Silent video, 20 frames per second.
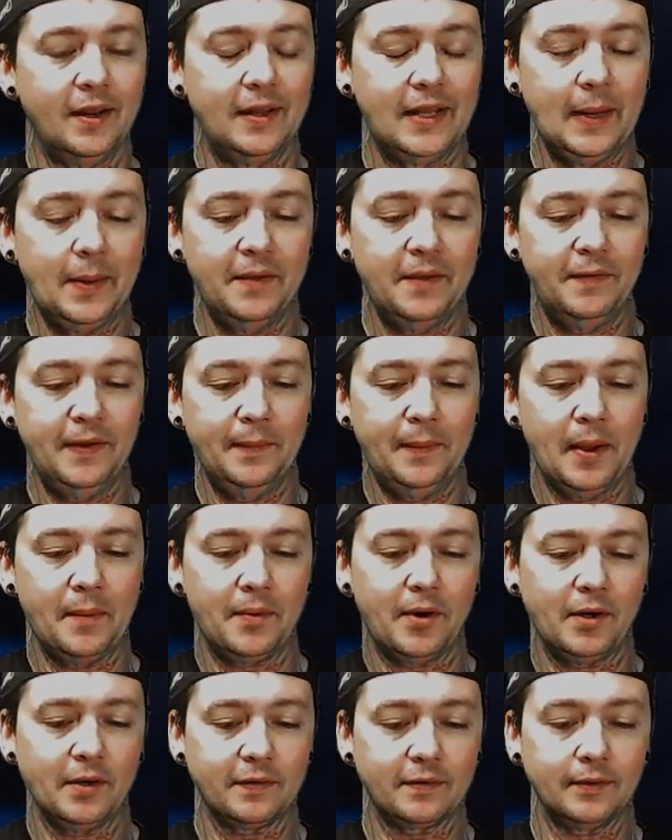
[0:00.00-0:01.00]
Today we have hip-hop
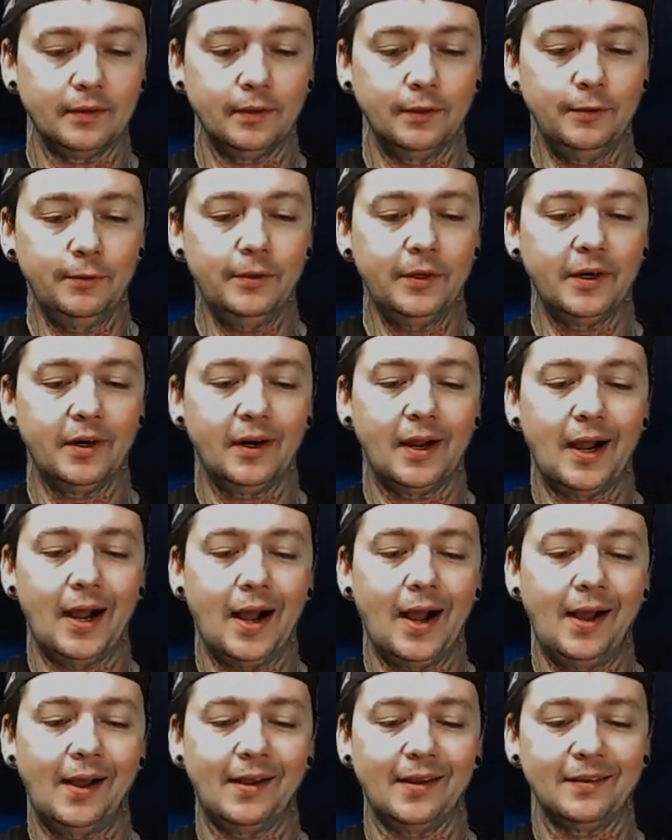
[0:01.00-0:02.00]
artist Lunar
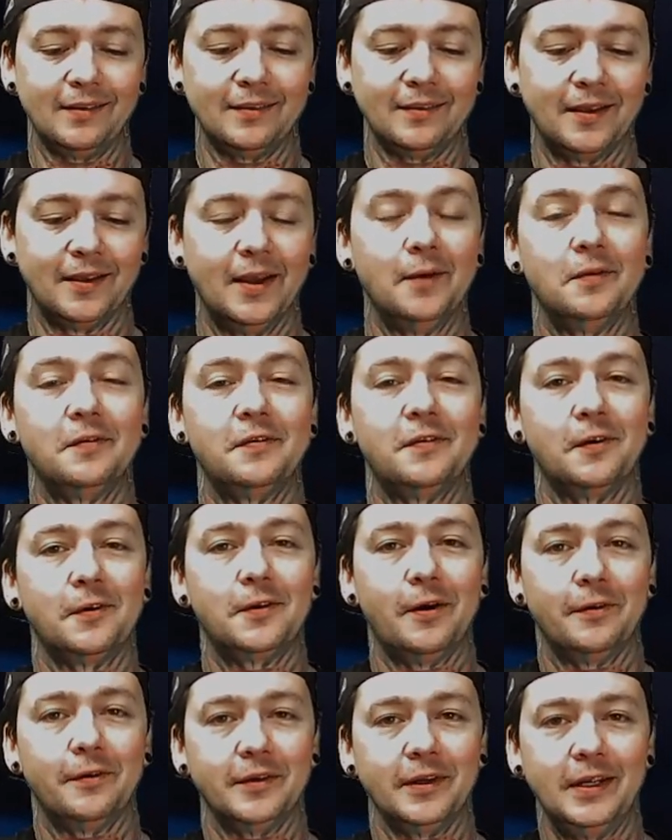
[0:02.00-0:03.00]
Eyez. A song
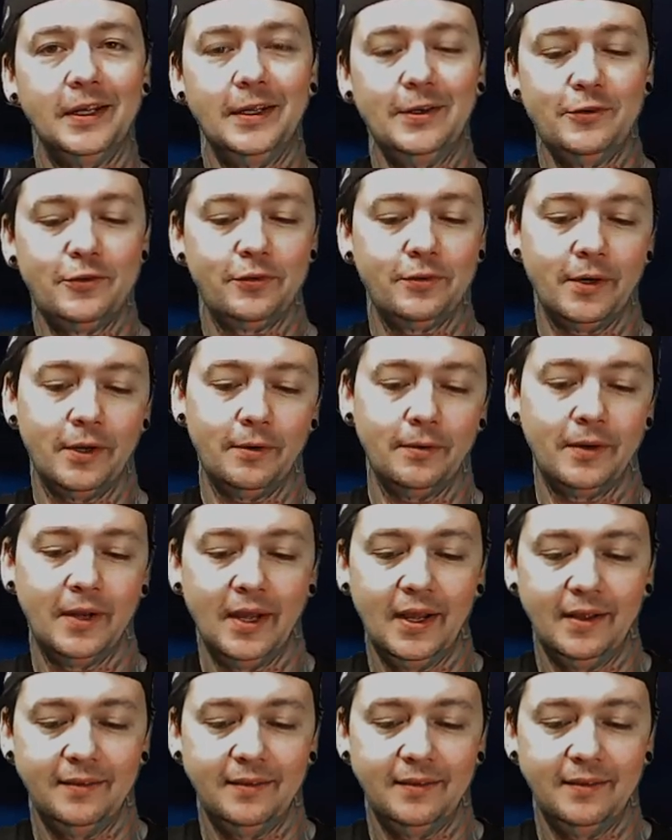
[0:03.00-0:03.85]
called Intro.